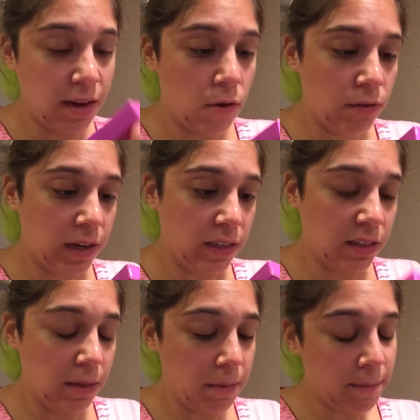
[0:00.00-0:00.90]
the overnight
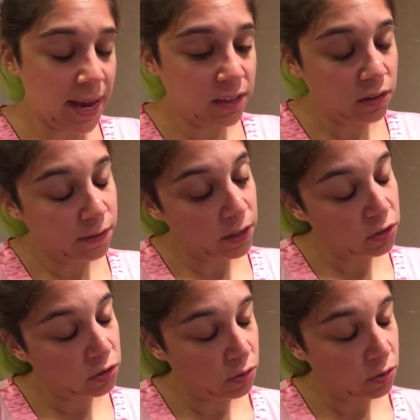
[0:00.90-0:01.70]
sleeping mask first.